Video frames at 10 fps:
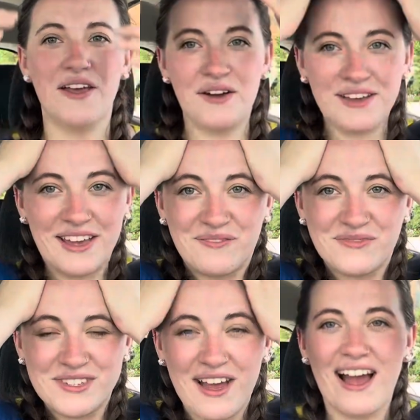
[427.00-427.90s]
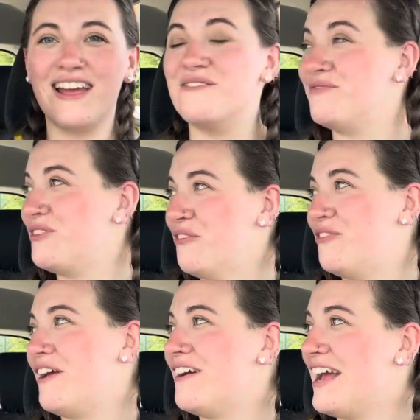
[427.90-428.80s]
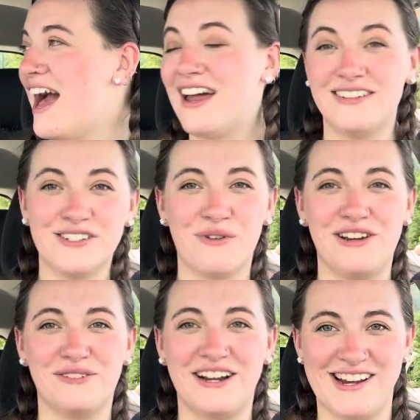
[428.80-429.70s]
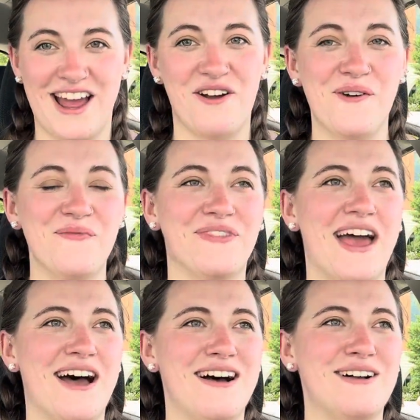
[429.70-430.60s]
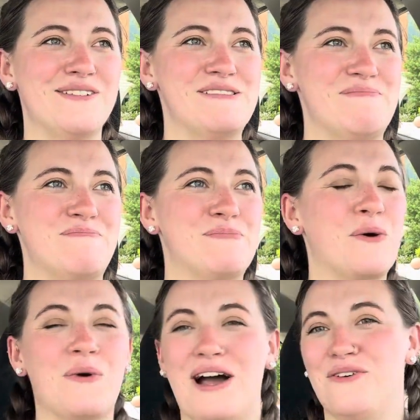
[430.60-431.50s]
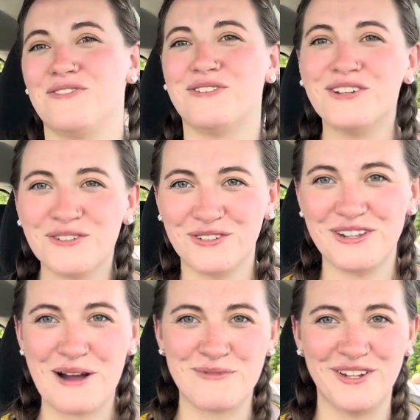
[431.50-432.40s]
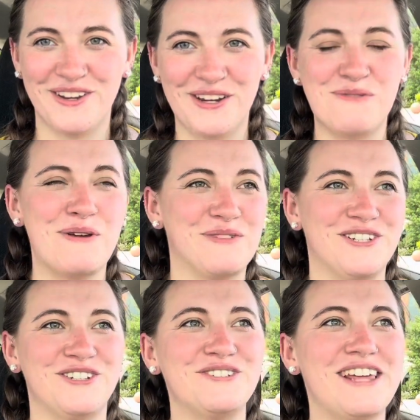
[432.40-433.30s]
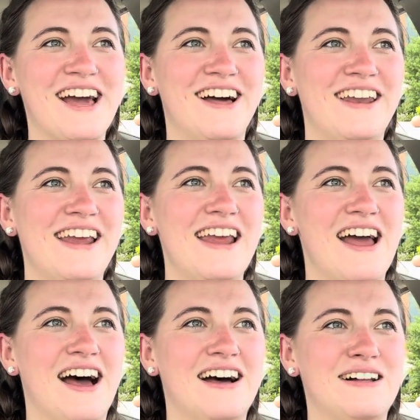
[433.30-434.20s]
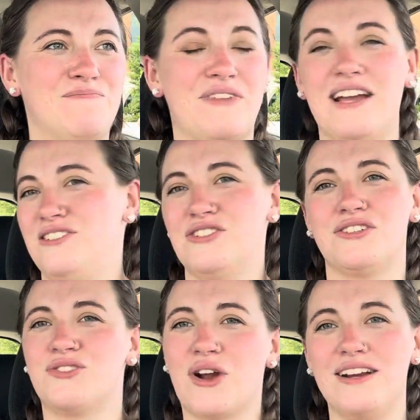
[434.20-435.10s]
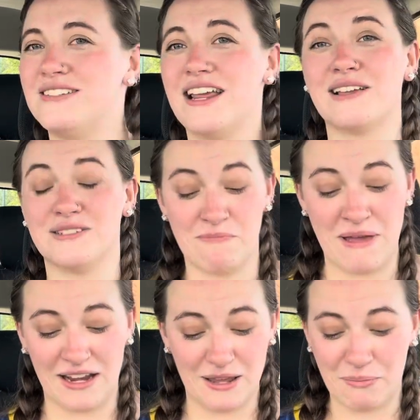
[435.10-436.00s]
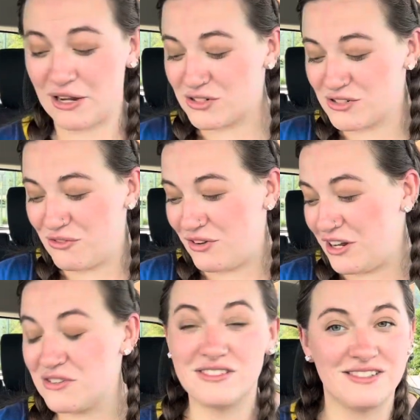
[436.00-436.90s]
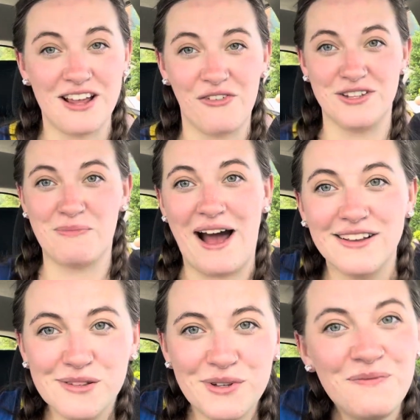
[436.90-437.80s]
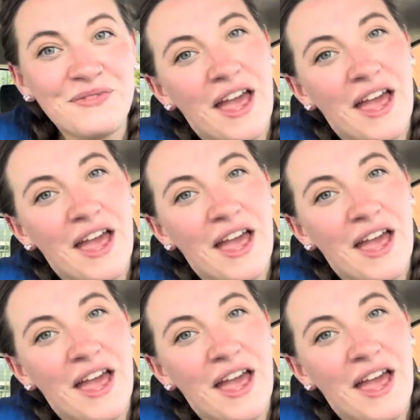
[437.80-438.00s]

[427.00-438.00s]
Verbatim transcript: Okay, so I am very hot and sweaty right now, um, but wow, what a cool opportunity to be able to do that. Um, I just tried to take as many pictures and videos and stuff as possible.